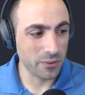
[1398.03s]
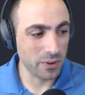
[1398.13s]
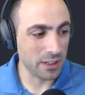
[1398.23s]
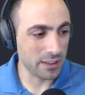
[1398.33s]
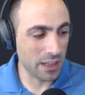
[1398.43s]

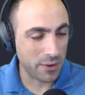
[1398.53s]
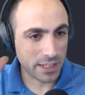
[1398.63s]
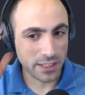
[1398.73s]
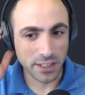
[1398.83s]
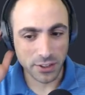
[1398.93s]
Well, now I
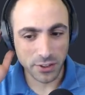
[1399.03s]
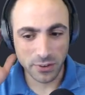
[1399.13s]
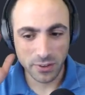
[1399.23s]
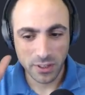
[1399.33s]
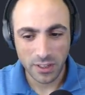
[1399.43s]
can hear
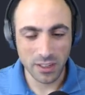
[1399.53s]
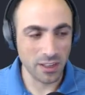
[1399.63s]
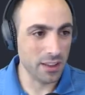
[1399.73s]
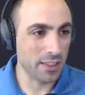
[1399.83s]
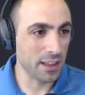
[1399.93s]
you.
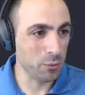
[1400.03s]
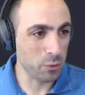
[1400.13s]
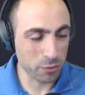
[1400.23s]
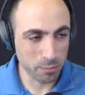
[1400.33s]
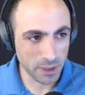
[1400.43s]
I think it
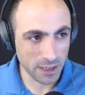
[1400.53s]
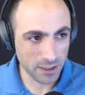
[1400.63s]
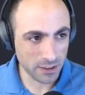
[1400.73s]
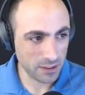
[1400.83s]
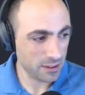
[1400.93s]
was
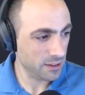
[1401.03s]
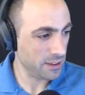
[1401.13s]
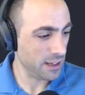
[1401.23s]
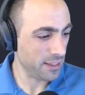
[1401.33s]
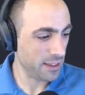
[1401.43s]
my
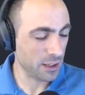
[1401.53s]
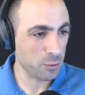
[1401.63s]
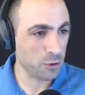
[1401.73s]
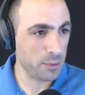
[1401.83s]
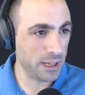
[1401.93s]
I think it
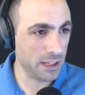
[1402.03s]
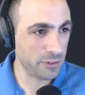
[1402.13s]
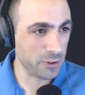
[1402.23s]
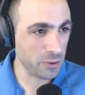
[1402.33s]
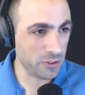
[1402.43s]
was my
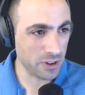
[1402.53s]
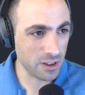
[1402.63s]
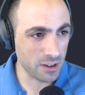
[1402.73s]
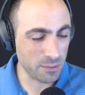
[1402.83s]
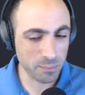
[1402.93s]
headphones
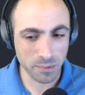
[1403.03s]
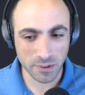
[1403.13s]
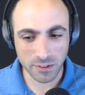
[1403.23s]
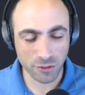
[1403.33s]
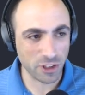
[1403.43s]

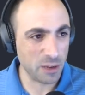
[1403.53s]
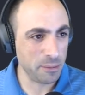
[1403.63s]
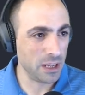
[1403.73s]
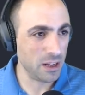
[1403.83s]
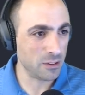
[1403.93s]

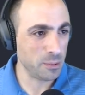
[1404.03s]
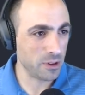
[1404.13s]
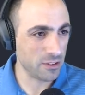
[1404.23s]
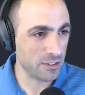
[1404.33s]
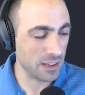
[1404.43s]
chiming out
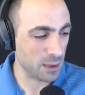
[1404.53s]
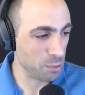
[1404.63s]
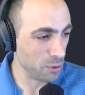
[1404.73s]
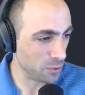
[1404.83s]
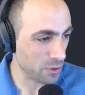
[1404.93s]
because it's like
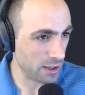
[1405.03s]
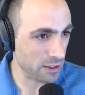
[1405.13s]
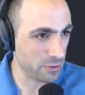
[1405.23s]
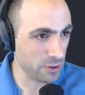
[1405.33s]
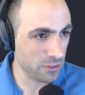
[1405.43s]
Bluetooth
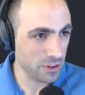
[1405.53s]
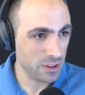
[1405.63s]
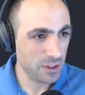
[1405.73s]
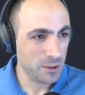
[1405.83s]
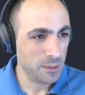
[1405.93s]
headphones,
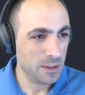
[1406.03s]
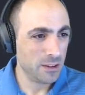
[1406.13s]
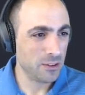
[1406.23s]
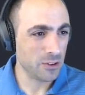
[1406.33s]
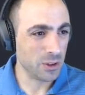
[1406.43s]

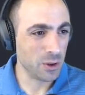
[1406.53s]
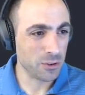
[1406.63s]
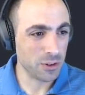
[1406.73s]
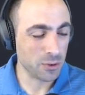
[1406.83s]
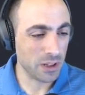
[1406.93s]
so it
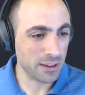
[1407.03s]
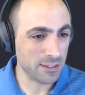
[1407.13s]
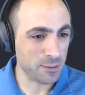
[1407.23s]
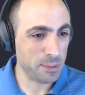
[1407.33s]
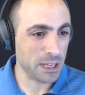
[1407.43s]
goes into like
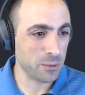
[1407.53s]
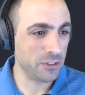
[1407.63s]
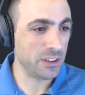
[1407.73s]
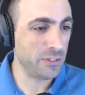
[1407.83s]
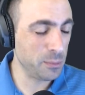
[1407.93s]
this battery
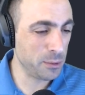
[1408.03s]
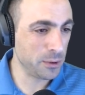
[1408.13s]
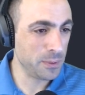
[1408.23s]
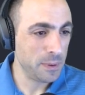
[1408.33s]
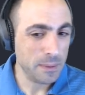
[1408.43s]
saving
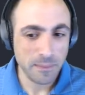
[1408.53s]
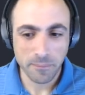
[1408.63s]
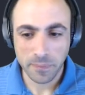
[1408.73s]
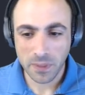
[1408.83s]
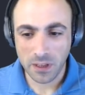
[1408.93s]
mode.
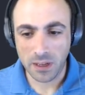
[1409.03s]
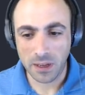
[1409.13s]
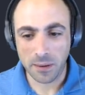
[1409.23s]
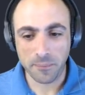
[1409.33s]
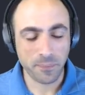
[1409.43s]

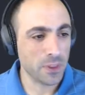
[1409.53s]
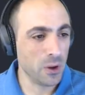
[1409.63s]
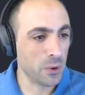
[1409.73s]
Okay.